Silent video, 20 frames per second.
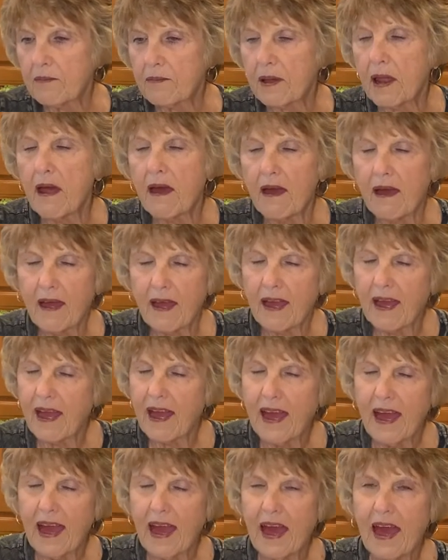but,
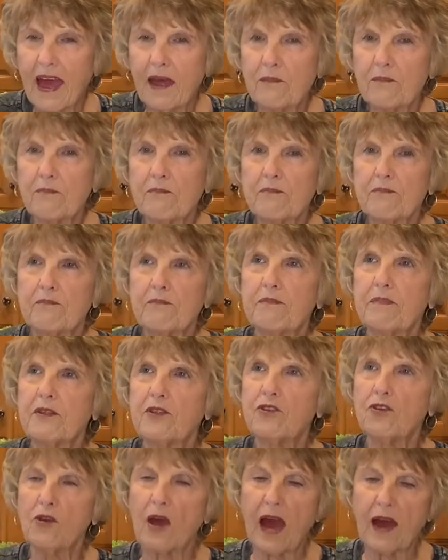and,
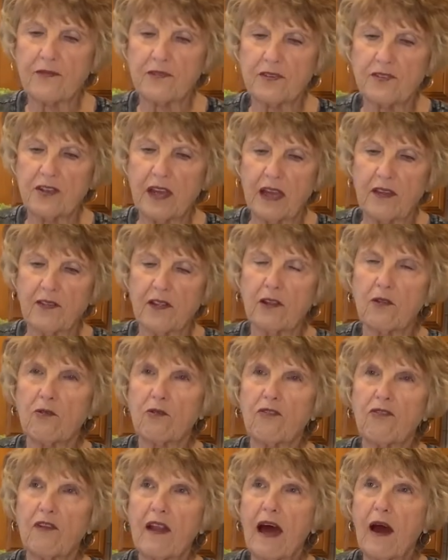but you have to take the little
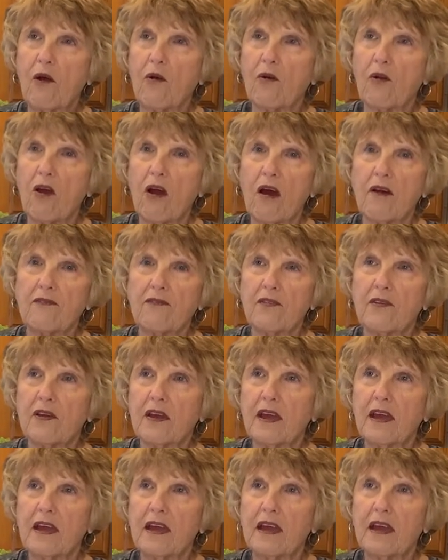flower off
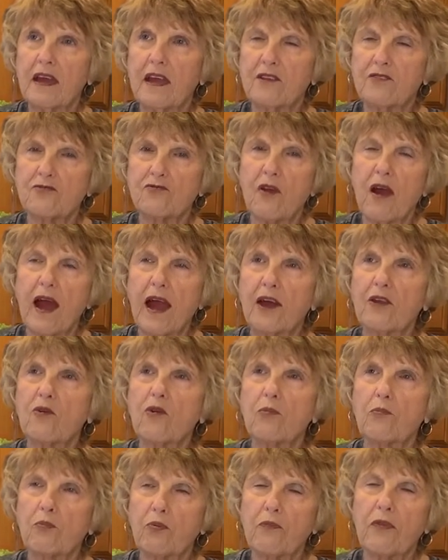and dry it,
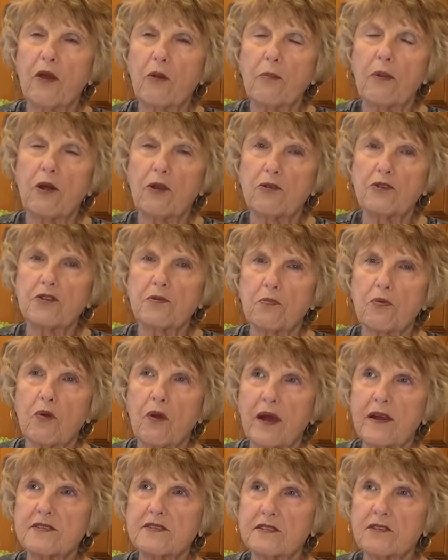or they're better to
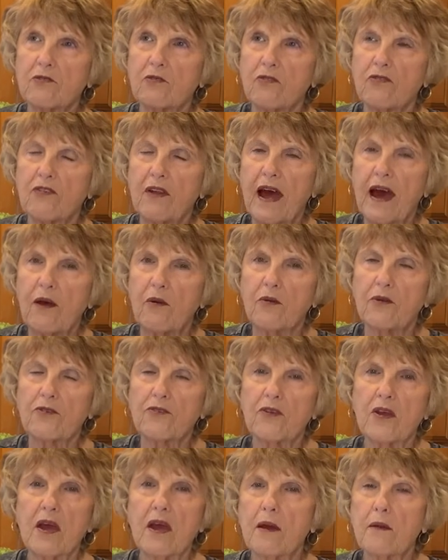press little
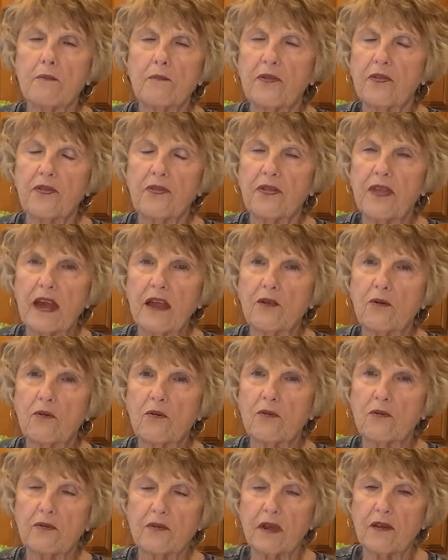flowers. But they
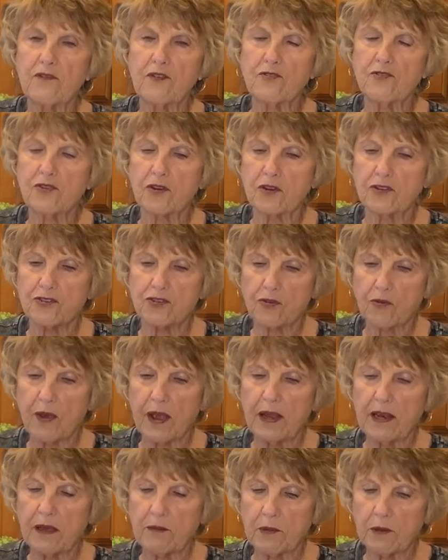don't, if you took a
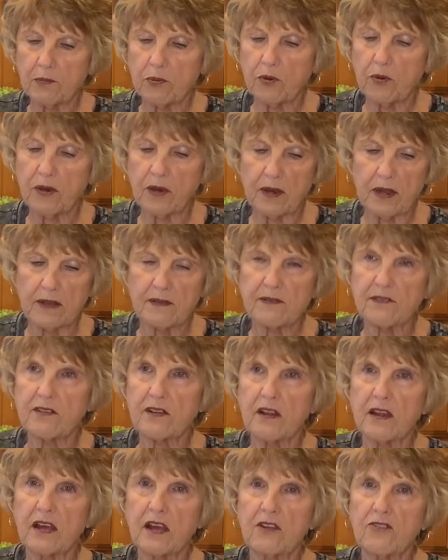geranium and put it in
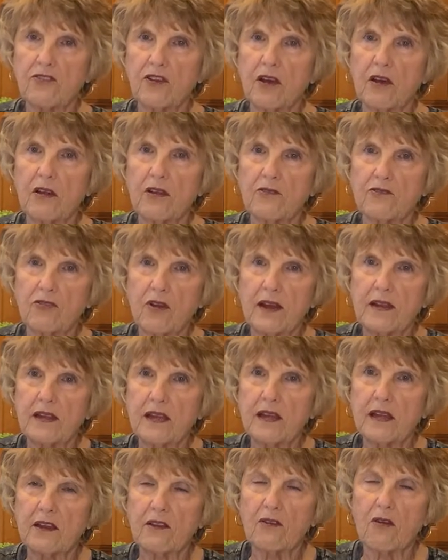silica gel and tried to
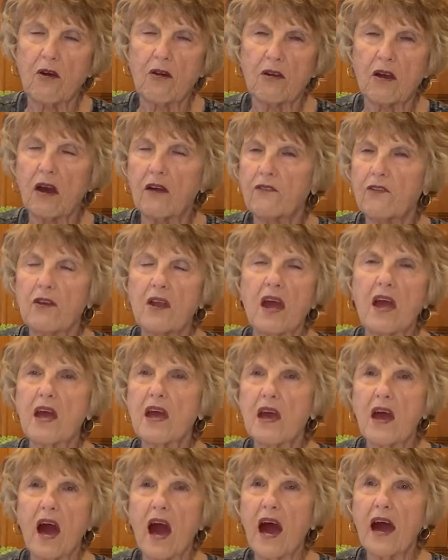get it all covered,
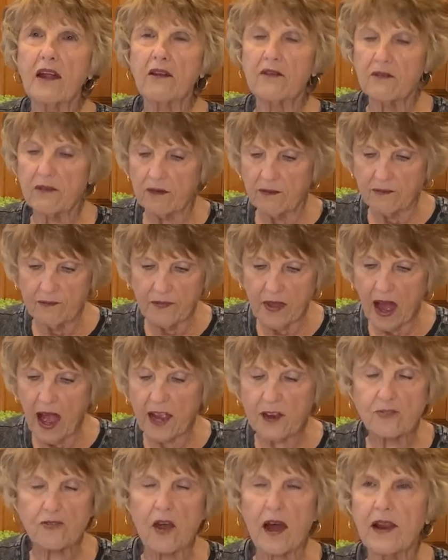I,
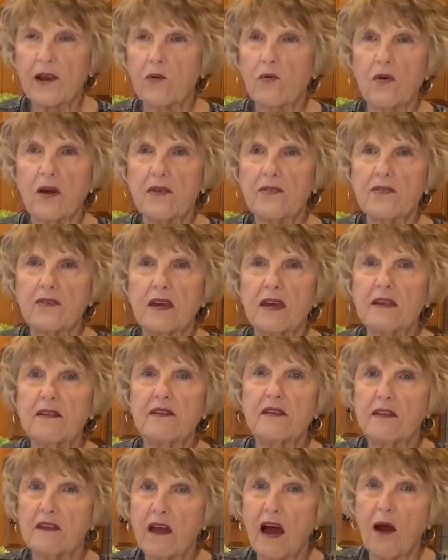I tried it once, it
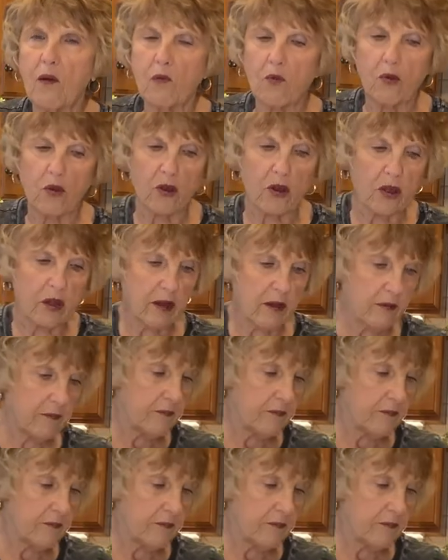did not work.